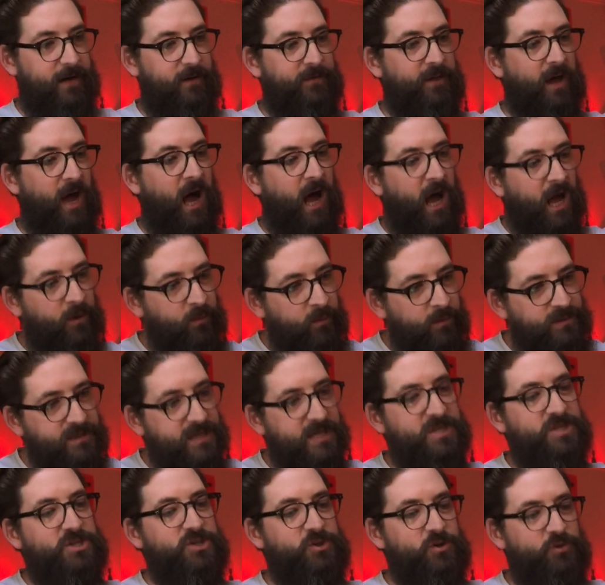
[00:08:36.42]
that I would
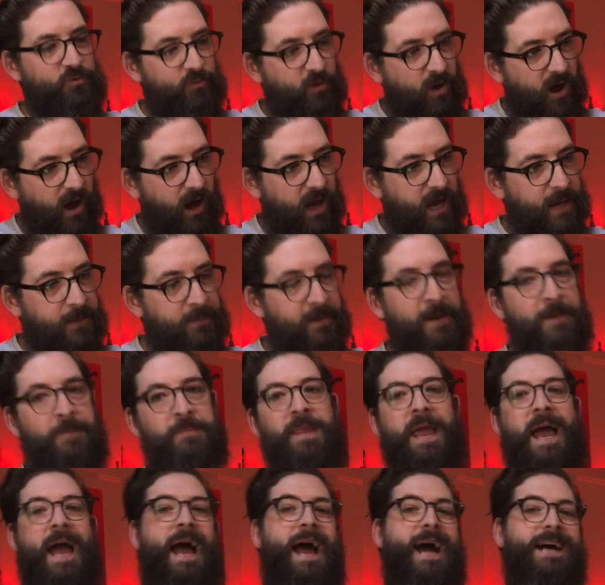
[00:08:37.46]
describe
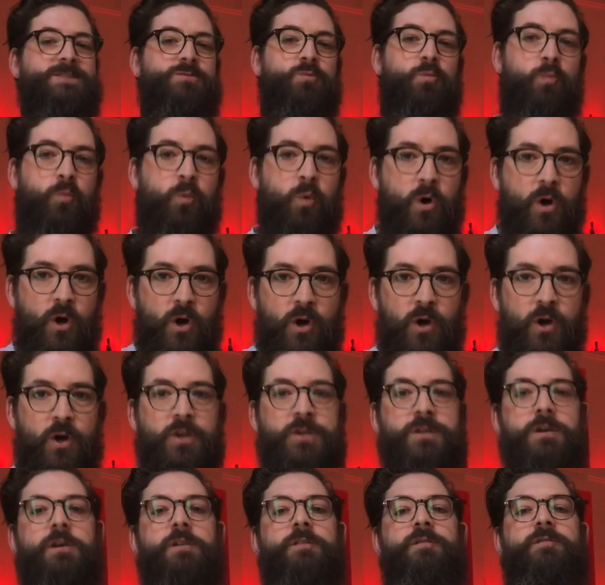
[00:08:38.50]
as
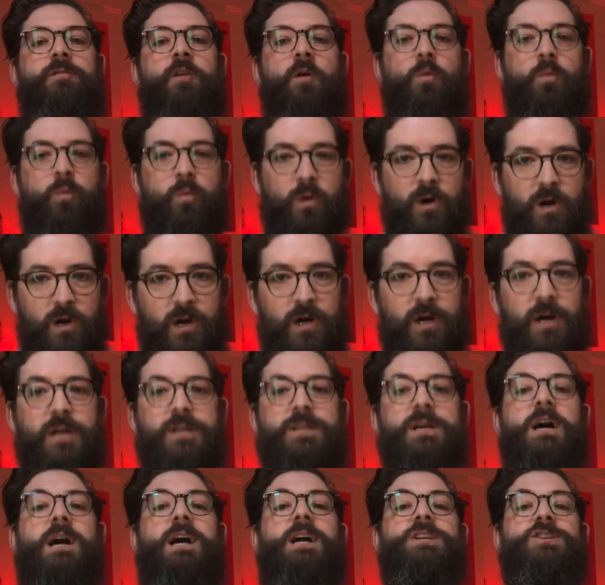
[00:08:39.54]
word for
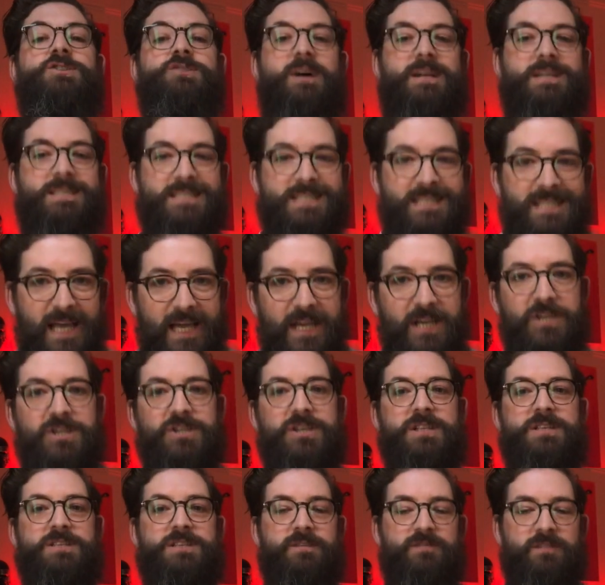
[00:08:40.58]
word
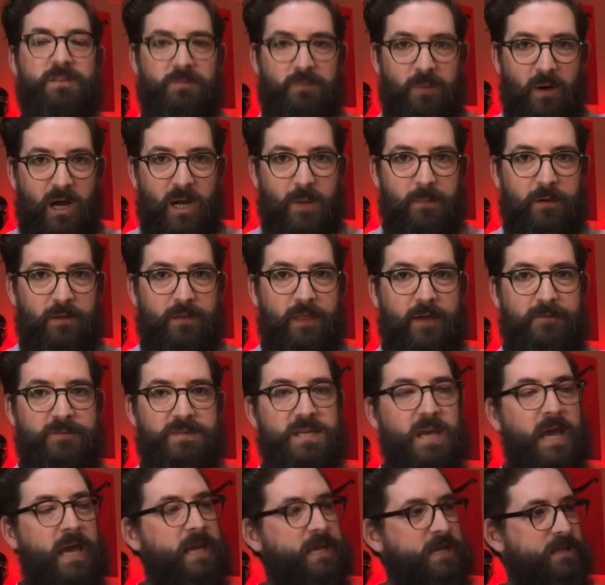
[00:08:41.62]
translations of the Bible. They've
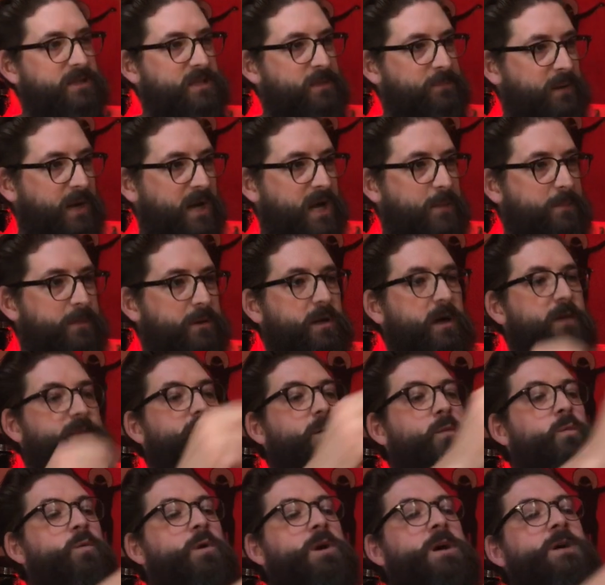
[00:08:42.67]
taken the Bible
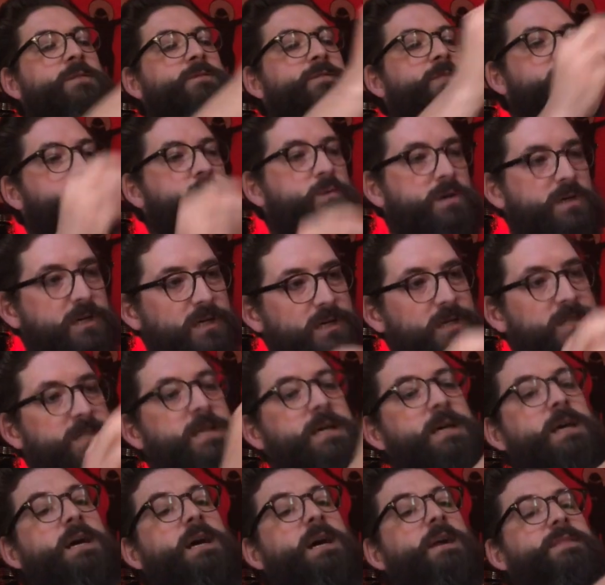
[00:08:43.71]
and for word,
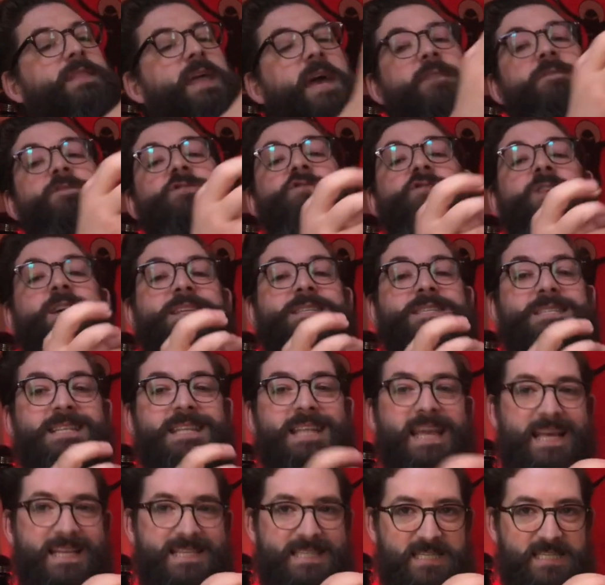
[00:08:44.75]
they've
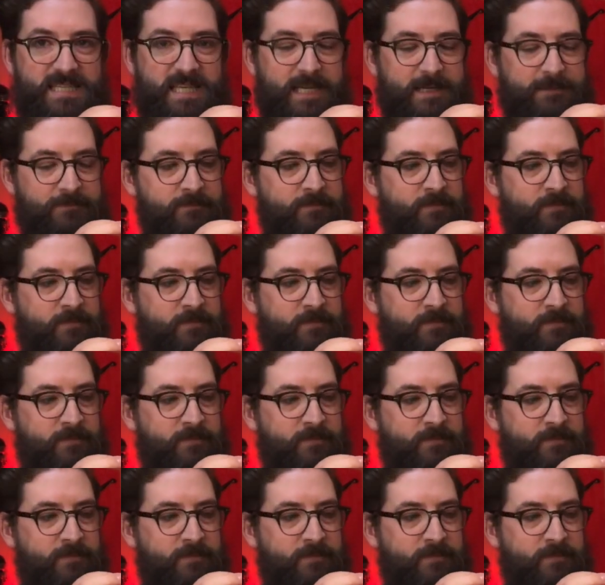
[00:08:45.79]
translated it.